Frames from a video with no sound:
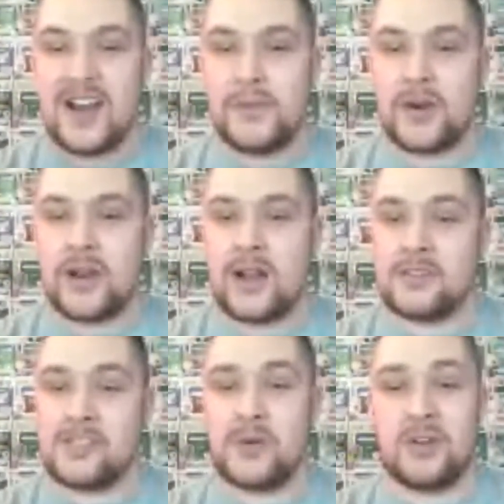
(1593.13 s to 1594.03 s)
I'm burnt out on
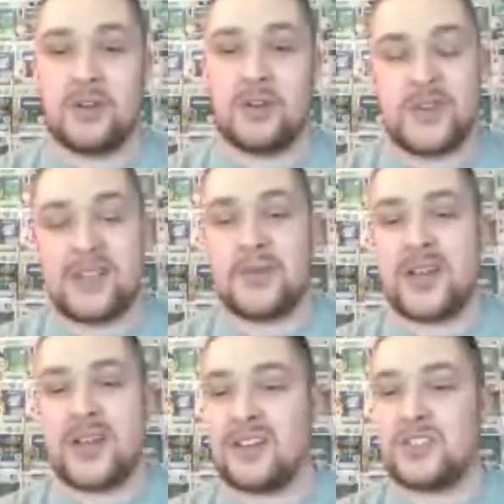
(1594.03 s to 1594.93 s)
superhero movies. I'm
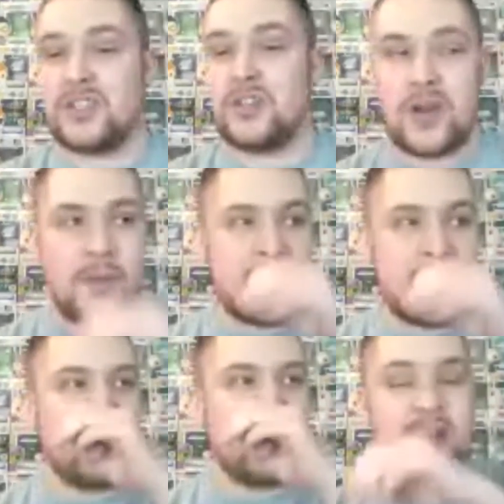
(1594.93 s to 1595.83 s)
kind of too. I
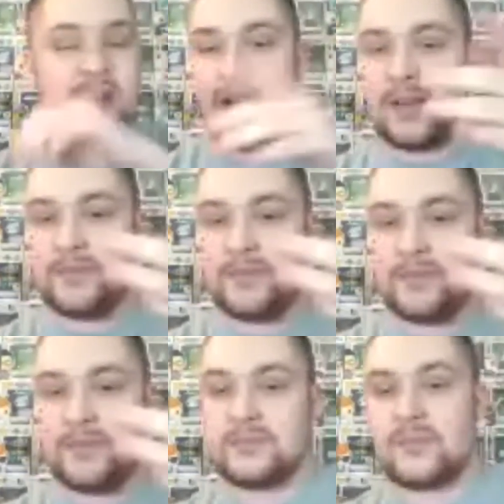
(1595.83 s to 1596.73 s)
mean,
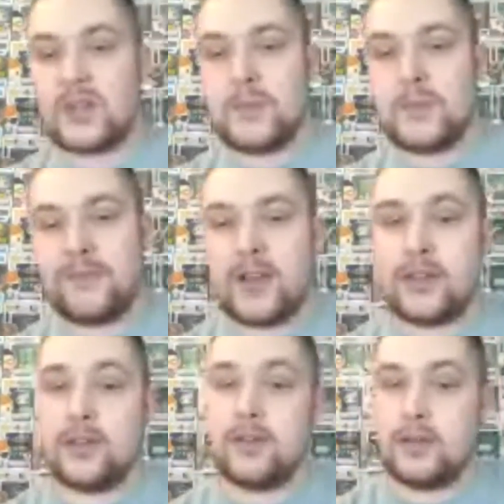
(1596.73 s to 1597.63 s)
my
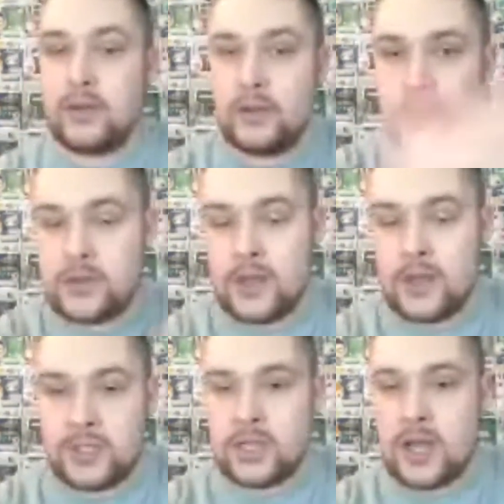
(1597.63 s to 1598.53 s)
friend here who's on the